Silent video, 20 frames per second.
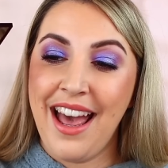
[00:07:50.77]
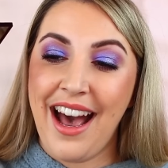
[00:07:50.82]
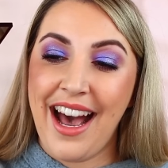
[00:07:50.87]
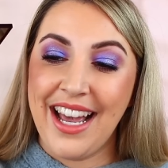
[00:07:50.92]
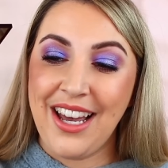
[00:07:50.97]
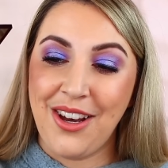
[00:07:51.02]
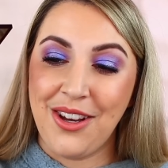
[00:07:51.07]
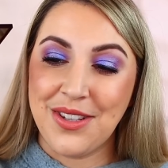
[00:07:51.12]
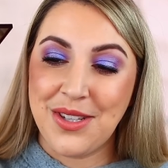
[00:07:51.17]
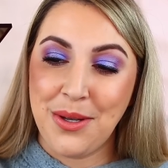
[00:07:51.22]
I
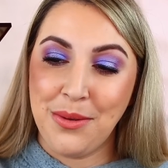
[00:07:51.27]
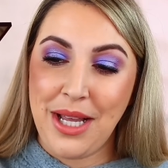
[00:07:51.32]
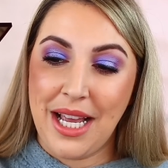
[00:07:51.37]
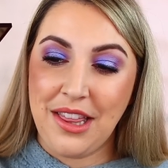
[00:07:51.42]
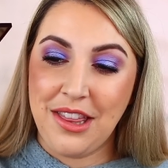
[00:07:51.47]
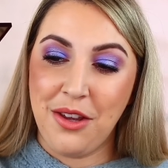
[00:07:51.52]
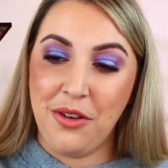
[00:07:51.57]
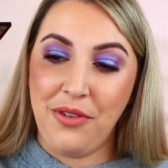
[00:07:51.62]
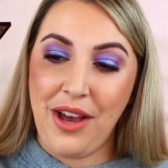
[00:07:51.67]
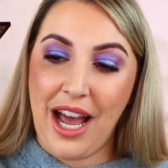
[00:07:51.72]
also
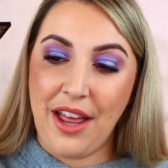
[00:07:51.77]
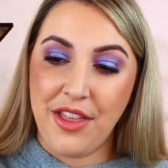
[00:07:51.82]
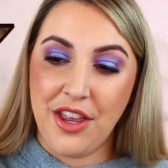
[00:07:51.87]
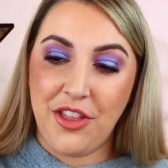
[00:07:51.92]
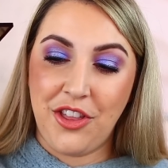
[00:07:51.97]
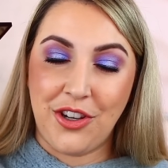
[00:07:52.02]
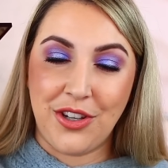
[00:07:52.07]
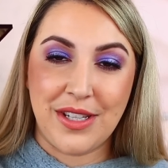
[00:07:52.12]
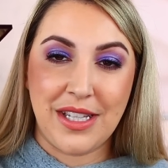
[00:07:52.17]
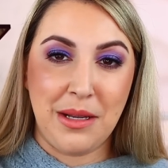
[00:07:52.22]
like the fact that
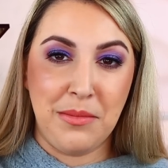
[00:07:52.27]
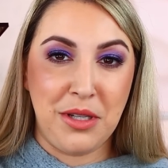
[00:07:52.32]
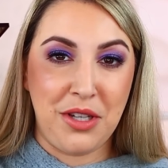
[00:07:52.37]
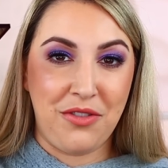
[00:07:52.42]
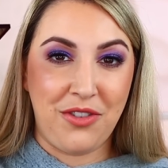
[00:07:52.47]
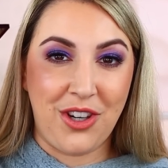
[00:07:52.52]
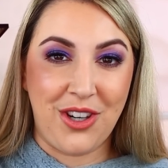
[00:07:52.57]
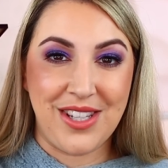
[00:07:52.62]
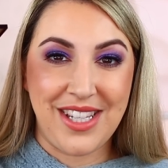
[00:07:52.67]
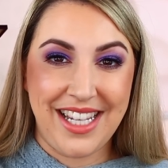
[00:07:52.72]
there's some
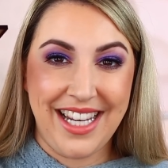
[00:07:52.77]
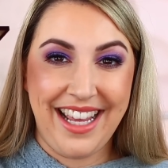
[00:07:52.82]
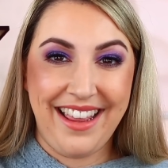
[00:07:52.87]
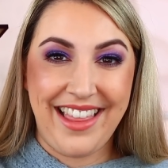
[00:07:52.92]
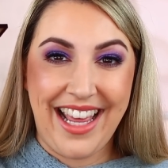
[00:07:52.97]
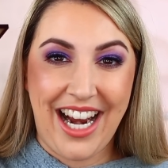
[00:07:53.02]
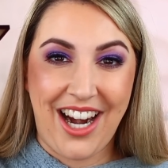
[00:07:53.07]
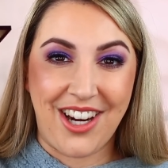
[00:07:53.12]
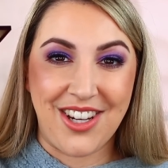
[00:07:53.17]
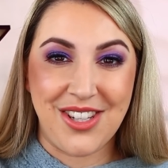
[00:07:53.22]
diversity
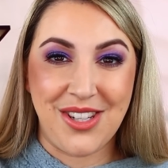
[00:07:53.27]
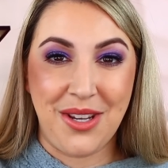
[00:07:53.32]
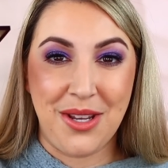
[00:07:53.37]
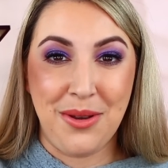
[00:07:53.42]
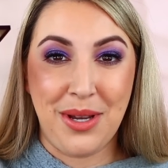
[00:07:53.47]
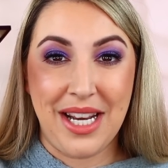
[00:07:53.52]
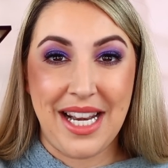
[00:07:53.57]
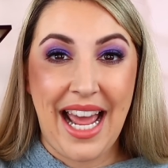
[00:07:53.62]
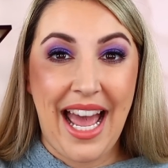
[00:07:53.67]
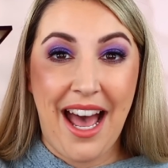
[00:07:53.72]
there so you
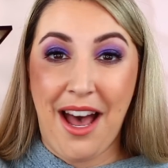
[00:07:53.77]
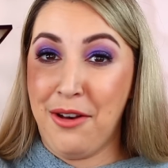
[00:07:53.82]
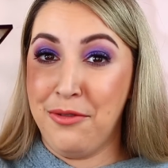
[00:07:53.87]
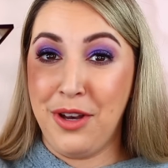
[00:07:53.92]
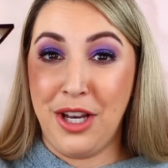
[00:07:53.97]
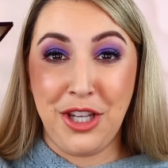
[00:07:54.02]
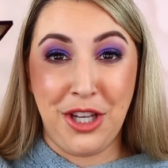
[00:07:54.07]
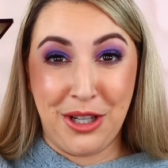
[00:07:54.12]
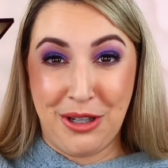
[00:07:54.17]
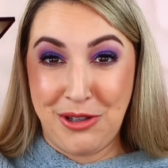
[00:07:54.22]
can have
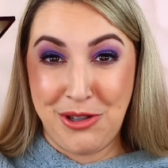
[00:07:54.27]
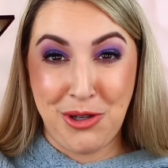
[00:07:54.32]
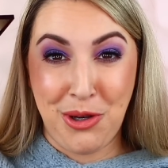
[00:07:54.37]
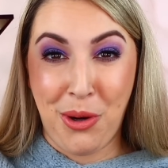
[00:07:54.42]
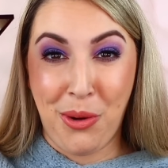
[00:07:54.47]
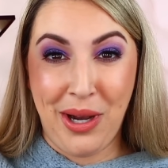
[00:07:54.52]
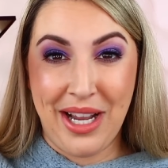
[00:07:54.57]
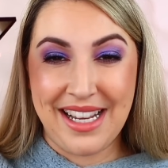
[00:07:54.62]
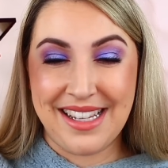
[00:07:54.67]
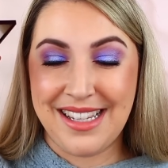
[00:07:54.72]
your
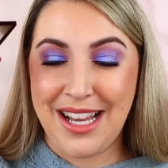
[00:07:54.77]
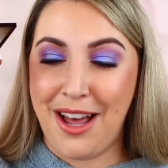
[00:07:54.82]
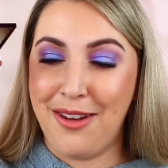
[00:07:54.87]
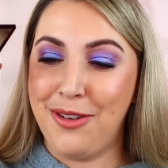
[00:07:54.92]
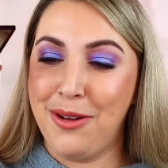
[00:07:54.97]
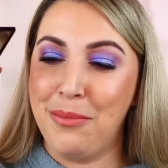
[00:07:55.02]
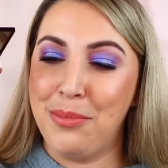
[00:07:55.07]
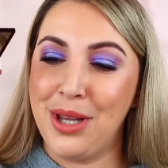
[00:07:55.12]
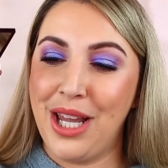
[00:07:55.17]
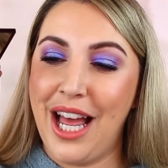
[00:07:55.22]
choice of
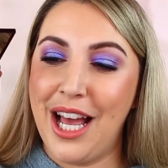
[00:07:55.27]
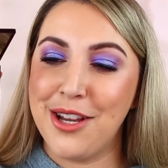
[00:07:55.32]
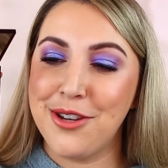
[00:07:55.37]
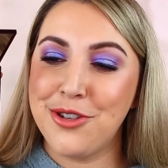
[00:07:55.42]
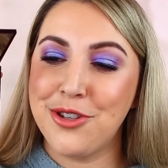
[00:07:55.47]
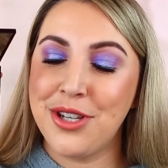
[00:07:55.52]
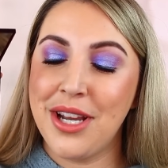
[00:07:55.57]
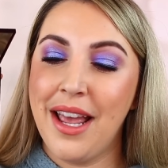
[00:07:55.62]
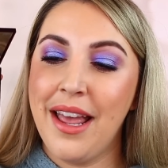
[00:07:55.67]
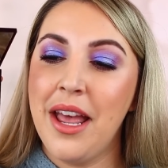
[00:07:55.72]
a
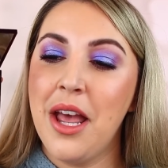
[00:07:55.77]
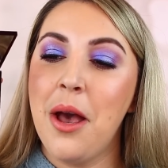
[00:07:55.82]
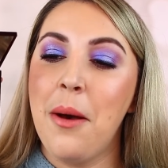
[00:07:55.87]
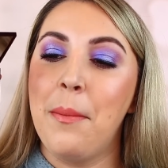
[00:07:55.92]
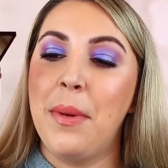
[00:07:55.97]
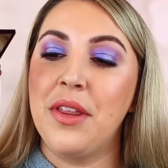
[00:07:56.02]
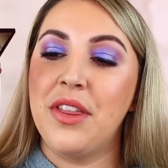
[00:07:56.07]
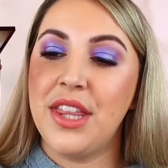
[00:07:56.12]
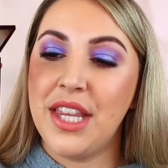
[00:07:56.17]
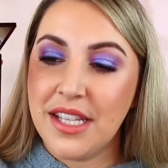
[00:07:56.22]
blush.
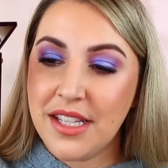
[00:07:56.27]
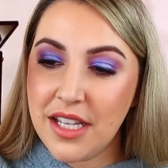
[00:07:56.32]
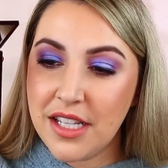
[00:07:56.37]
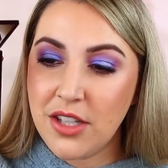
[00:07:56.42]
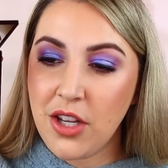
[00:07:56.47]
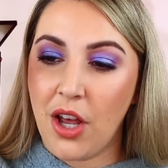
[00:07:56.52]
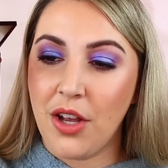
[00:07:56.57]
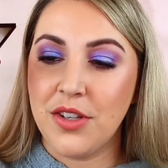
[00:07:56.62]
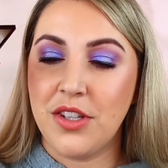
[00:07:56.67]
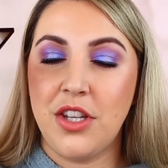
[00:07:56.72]
But this is
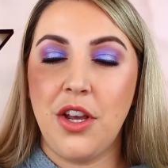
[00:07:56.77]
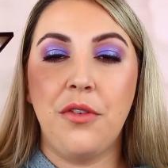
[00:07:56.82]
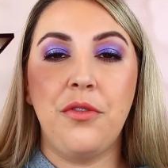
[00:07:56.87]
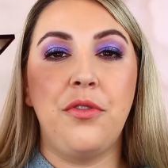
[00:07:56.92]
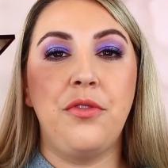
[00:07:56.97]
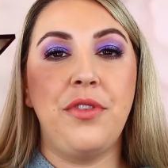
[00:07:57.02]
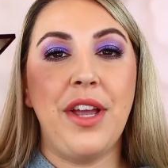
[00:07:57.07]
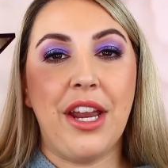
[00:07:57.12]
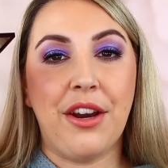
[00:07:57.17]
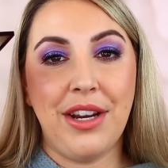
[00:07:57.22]
also
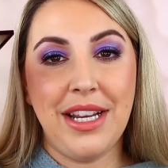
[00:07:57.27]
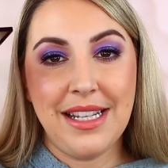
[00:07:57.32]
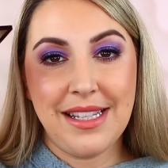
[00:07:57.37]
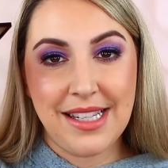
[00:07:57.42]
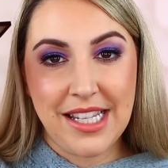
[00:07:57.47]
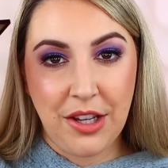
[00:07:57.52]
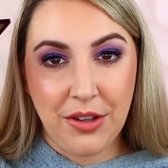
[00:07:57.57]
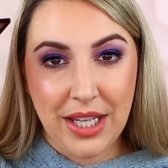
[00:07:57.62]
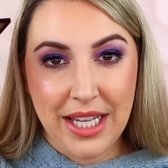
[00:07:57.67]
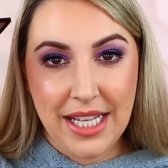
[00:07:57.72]
very
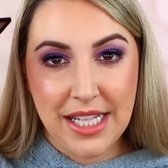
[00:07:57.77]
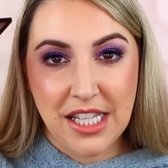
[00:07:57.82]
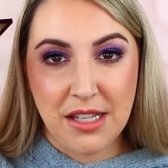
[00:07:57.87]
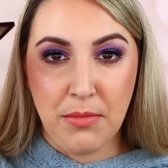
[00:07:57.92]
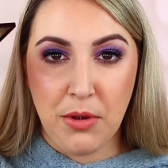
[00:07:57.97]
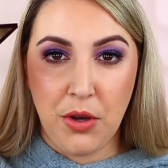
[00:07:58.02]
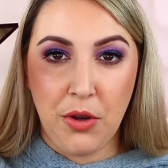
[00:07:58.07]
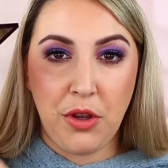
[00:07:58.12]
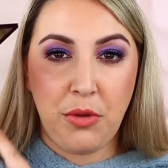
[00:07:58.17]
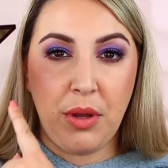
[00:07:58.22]
silky
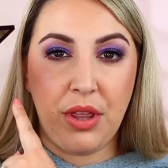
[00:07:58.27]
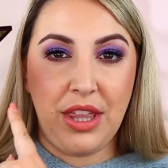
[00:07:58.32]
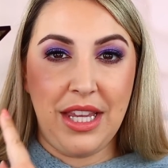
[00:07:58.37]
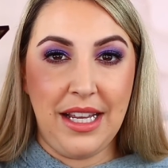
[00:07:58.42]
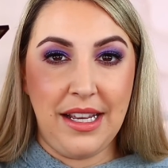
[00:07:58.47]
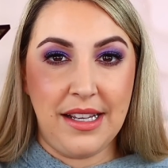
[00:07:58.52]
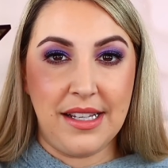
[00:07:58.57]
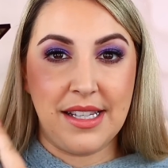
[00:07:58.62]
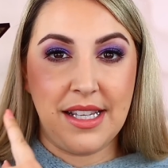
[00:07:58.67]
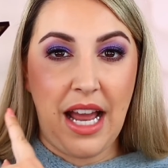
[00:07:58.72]
smooth with
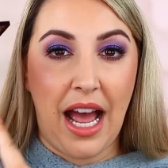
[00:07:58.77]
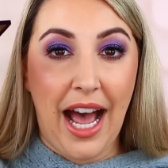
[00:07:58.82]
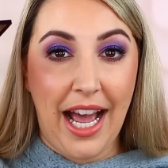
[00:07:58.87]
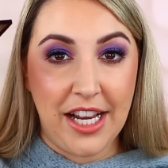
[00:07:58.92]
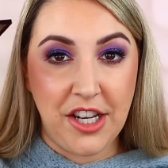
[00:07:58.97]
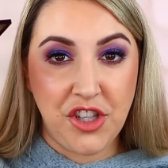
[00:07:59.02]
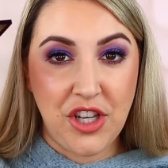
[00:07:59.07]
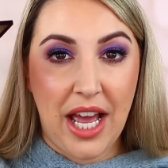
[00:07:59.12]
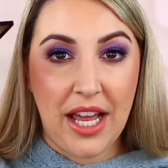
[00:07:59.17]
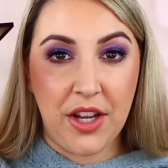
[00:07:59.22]
these
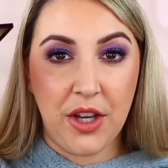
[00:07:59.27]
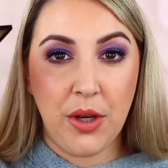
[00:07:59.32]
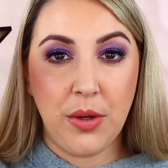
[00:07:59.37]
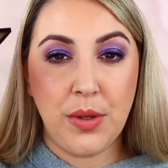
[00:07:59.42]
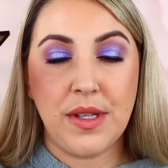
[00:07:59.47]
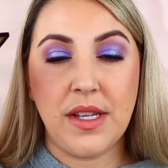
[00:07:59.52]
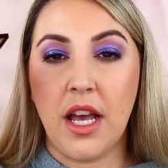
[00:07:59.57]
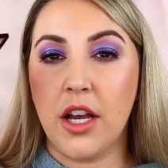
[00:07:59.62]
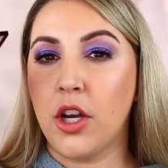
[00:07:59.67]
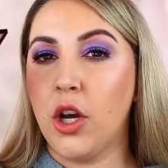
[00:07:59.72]

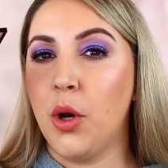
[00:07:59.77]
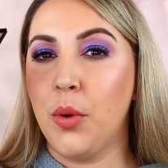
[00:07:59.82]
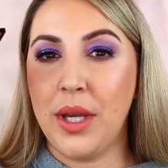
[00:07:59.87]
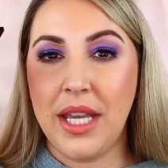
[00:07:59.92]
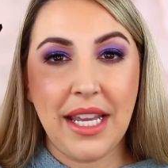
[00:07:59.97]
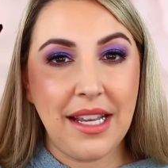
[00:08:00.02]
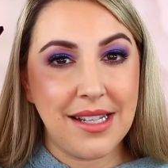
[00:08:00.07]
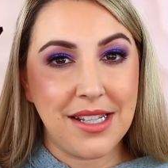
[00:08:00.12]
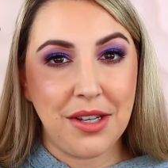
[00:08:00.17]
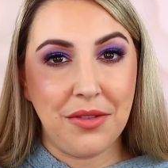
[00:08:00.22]
eyeshadows, a
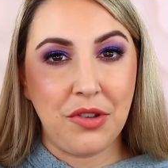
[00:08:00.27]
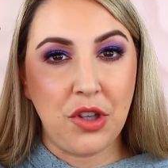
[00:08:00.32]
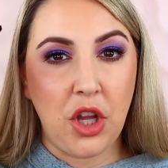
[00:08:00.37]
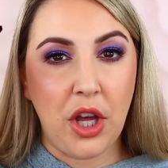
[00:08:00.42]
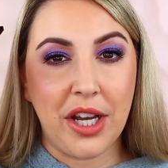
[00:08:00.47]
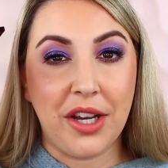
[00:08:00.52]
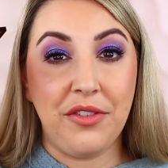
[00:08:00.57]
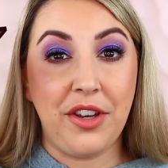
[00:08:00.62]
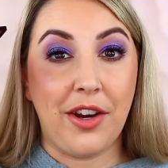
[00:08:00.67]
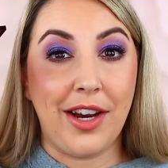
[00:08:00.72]
cohesive
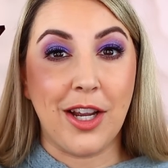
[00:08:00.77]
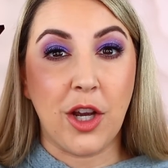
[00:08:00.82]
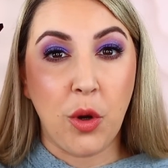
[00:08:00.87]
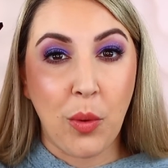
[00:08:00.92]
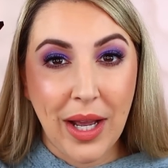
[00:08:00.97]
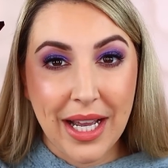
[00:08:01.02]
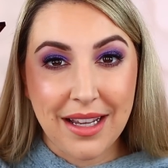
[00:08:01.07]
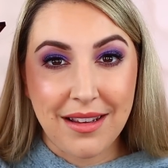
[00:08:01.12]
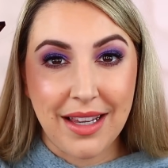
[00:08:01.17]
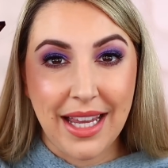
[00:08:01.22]
look very
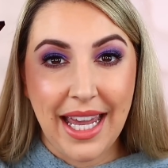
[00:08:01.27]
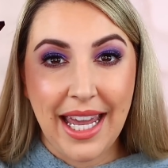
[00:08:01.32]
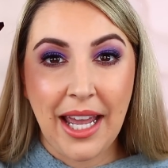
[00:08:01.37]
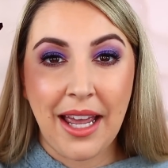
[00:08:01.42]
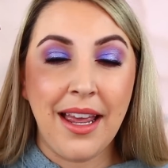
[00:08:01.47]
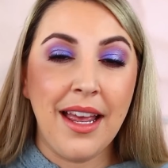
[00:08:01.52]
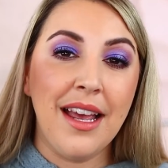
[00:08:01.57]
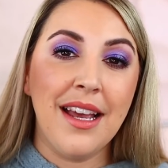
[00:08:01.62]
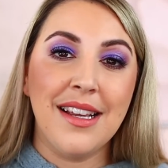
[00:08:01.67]
quickly.